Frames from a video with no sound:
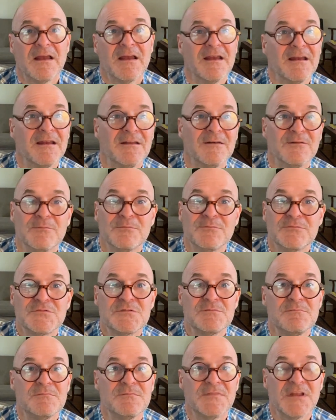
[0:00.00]
and
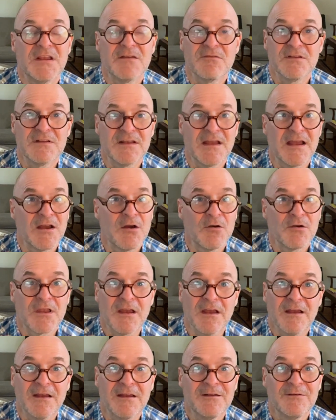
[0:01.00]
given the
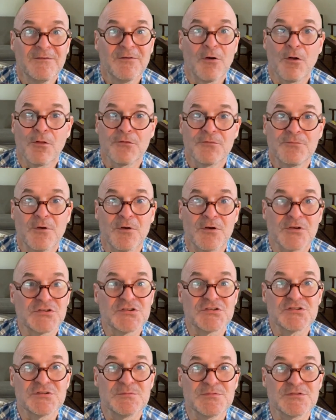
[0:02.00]
AOK, all
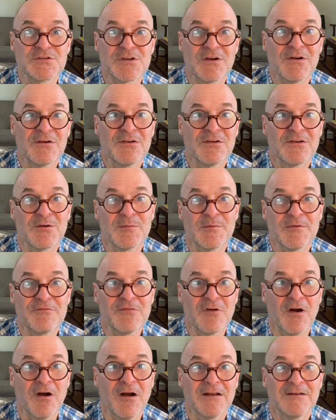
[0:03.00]
systems go, you're going to be
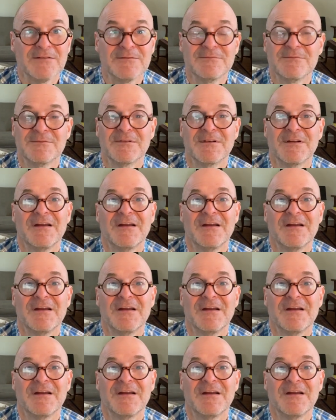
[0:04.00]
fine.